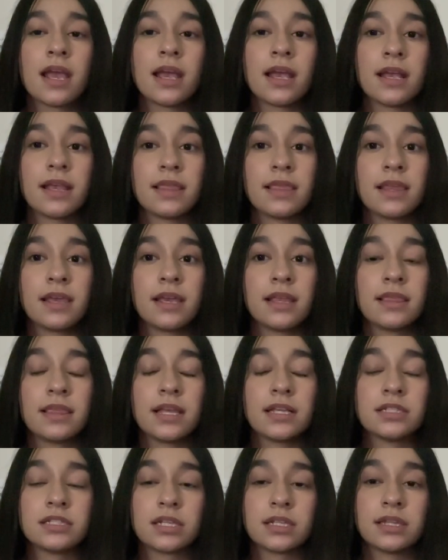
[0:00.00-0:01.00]
and then
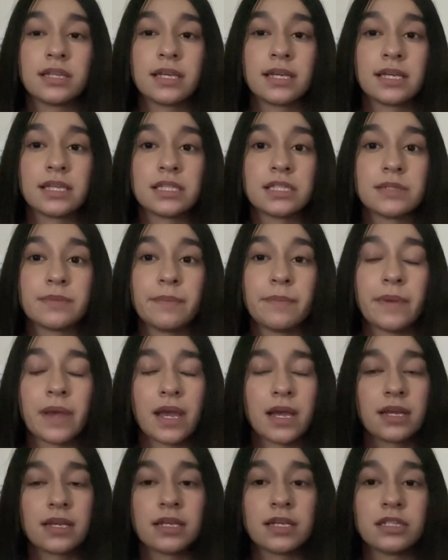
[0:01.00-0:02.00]
they took the kids
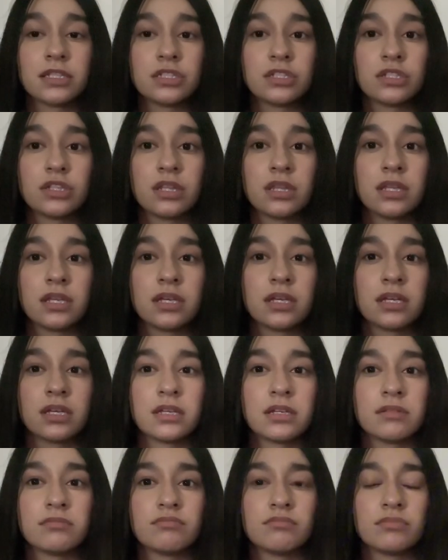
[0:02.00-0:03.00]
back into
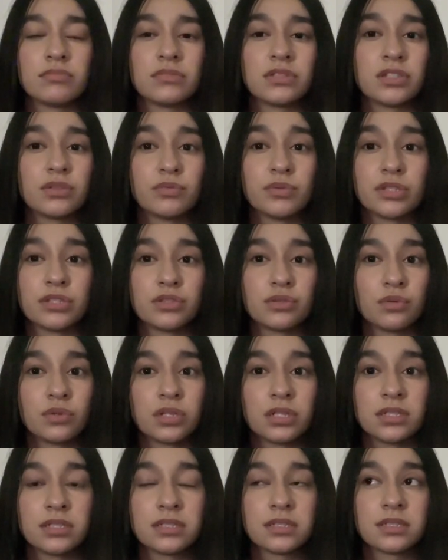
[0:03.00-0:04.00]
the the
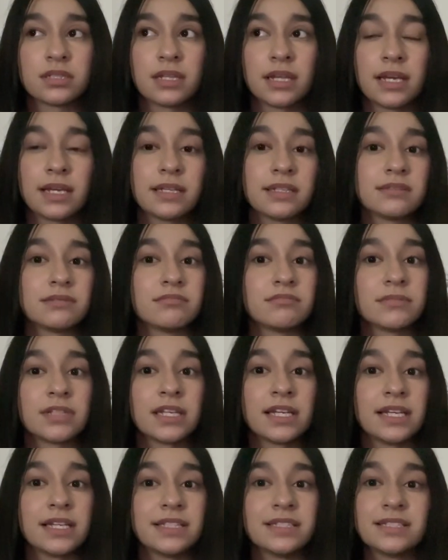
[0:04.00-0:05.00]
resorts like
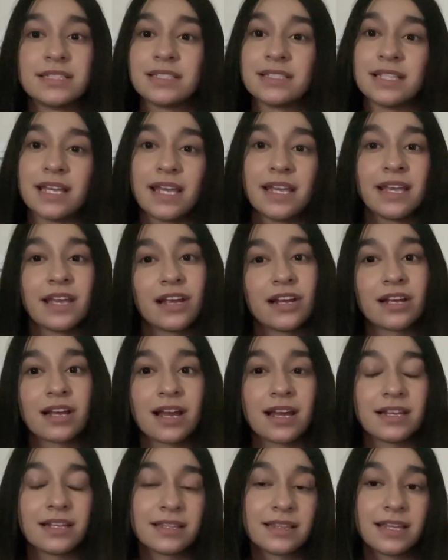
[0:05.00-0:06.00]
kids daycare
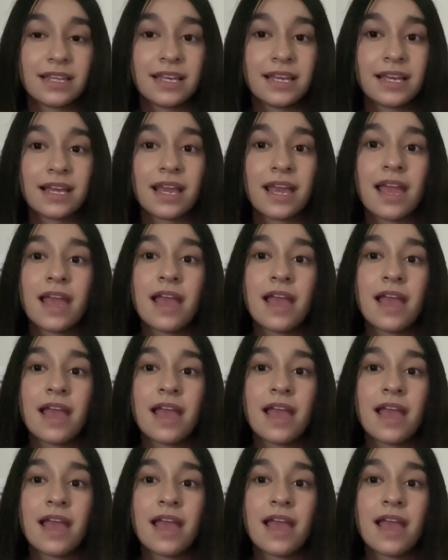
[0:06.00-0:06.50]
kind of thing